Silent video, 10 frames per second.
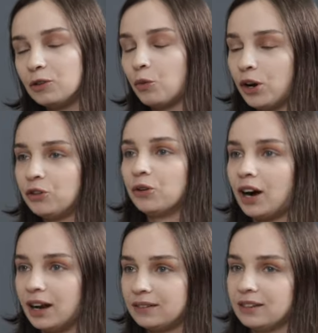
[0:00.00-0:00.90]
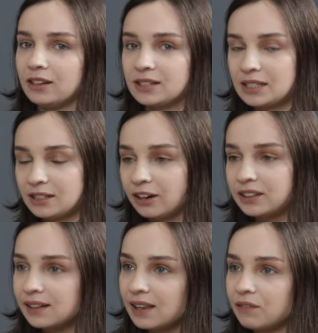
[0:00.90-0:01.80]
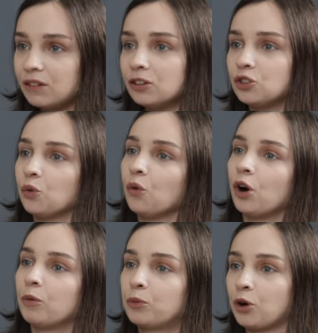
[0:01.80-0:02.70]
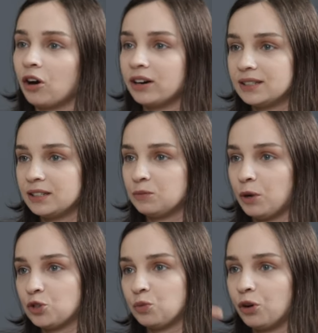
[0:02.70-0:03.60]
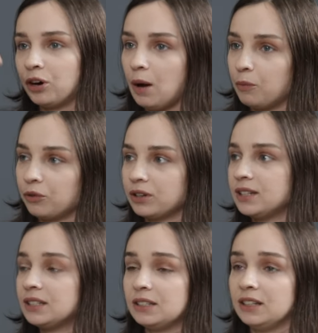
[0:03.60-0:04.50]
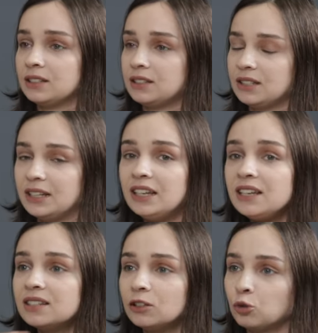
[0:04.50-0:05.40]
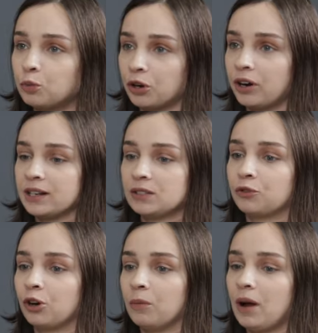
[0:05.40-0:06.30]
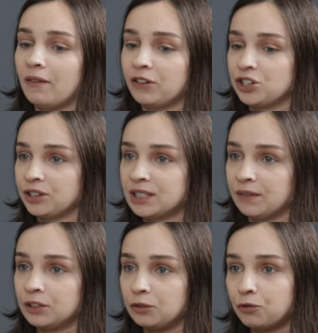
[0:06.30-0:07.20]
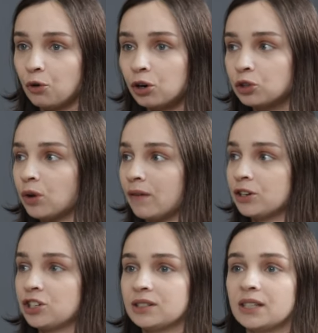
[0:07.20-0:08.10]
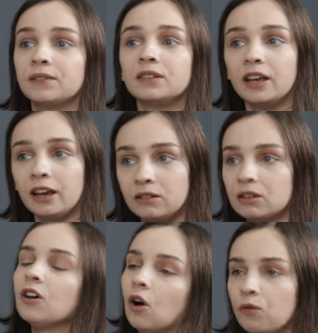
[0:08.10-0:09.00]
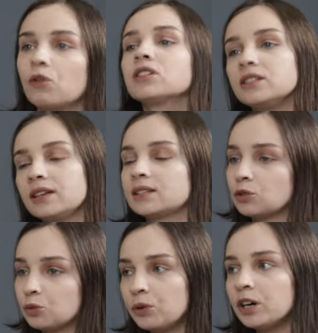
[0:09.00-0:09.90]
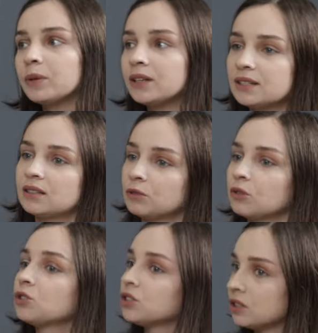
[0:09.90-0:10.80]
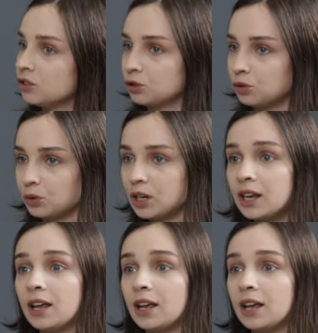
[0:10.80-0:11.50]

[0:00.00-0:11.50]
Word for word: when you're at the starting level, your progress is much more upwards. It's, it's easy to progress from averaging 74 to averaging 78. Of course, it takes a lot of work, but this is something which is easier to do.